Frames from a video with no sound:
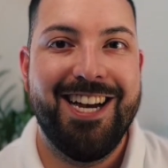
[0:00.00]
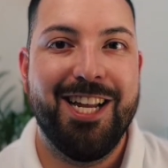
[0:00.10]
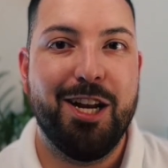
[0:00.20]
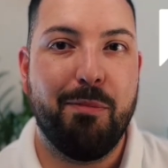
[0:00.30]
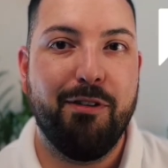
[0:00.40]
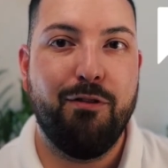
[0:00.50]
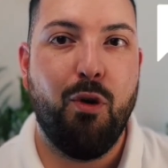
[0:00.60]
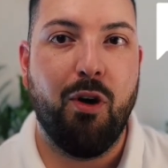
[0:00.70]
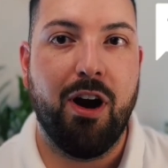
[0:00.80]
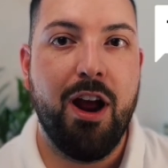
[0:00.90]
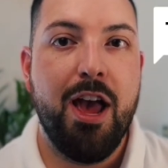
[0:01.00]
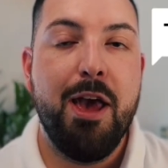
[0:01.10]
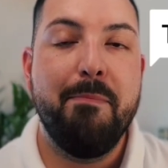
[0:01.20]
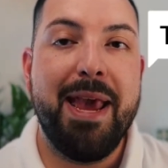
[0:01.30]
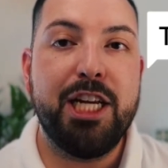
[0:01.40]
Number four,
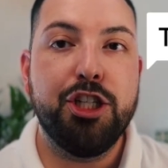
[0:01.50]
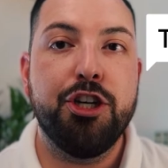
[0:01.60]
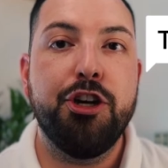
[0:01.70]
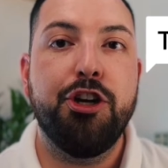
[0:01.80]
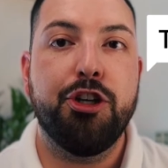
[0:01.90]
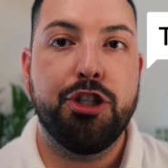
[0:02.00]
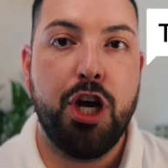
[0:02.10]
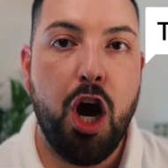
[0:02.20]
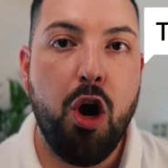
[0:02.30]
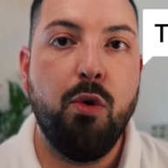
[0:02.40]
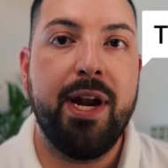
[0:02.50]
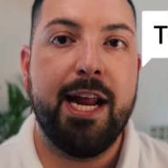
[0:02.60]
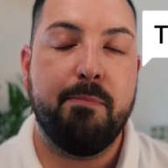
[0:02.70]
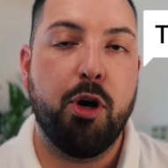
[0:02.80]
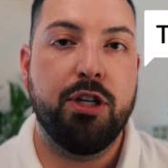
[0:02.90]
make sure your tone
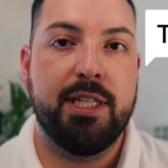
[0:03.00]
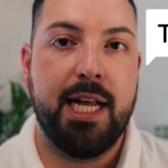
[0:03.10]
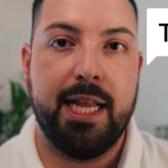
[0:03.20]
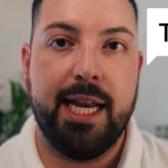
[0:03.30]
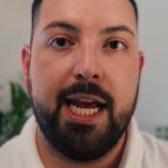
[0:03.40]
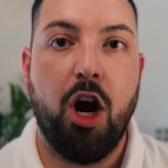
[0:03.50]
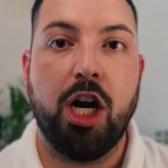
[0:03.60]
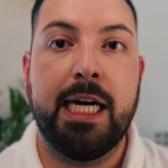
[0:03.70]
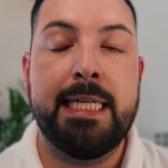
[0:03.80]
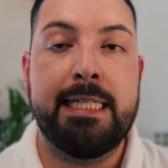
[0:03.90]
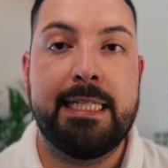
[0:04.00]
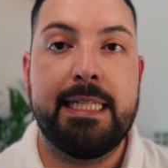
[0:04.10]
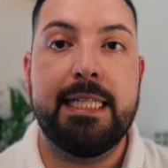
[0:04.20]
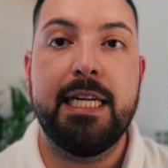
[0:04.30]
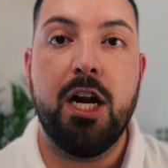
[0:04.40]
and personality are
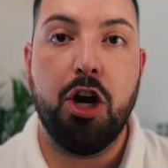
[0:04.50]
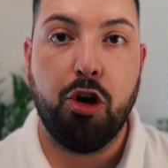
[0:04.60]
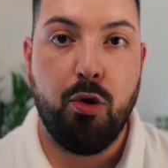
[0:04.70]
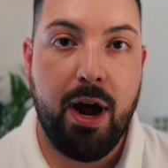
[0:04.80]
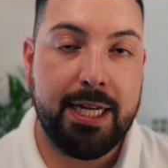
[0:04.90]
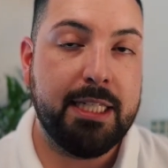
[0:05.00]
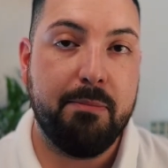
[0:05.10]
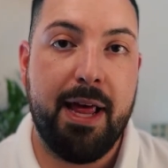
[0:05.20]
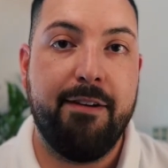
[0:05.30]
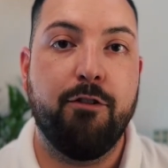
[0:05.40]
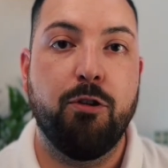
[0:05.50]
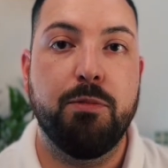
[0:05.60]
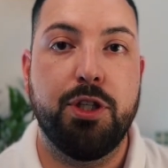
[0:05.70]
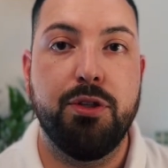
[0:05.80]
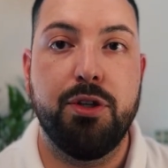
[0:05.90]
consistent across the
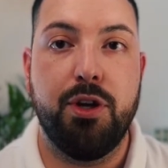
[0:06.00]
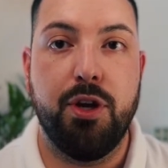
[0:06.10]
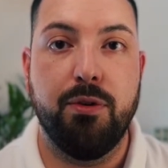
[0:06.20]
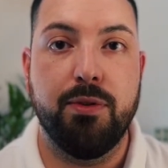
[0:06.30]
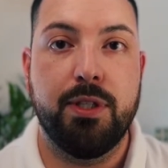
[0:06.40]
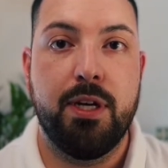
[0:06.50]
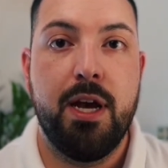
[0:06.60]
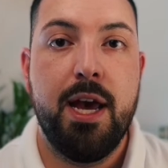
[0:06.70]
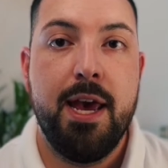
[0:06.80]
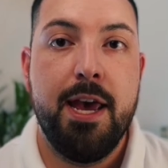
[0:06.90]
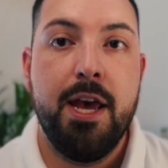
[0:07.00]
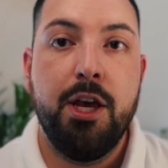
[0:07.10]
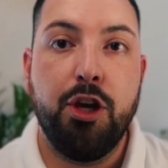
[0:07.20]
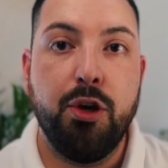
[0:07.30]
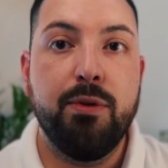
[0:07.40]
platforms you do use.
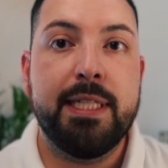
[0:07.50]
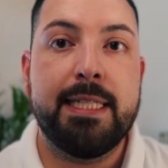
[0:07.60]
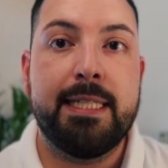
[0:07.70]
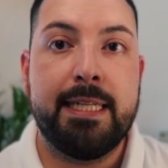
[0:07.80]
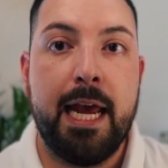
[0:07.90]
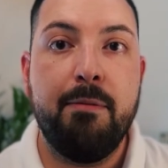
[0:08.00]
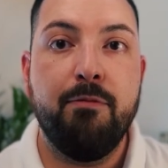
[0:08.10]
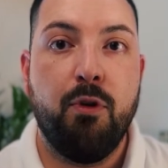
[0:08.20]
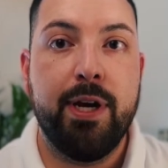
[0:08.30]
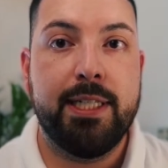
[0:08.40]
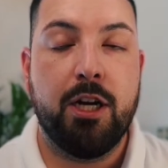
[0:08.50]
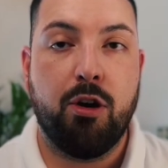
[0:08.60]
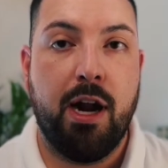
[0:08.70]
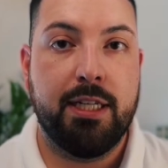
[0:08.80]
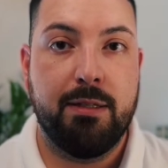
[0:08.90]
Use the same voice
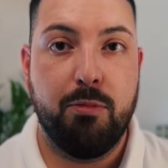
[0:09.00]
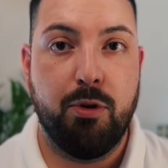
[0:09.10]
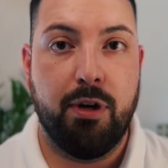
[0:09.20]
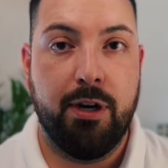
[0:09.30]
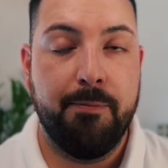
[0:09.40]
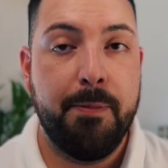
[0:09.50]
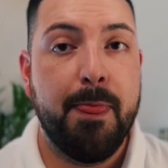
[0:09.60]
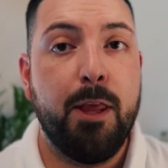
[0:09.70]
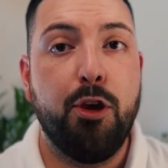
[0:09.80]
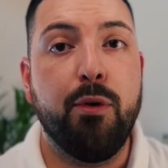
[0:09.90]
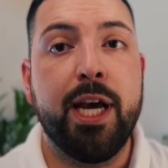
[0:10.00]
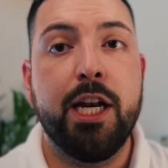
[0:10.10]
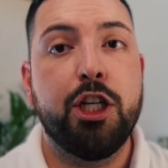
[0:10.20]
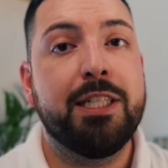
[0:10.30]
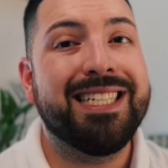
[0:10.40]
across the board. You can
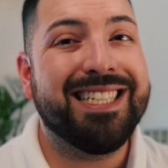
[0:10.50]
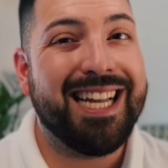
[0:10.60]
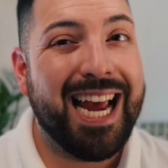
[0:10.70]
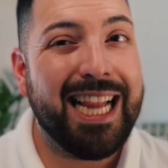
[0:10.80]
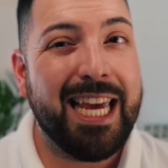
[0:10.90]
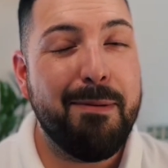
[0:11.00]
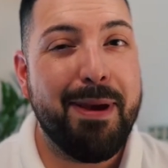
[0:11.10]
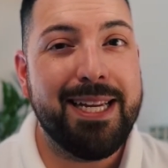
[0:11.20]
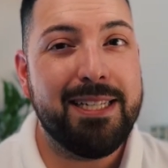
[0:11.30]
adjust slightly based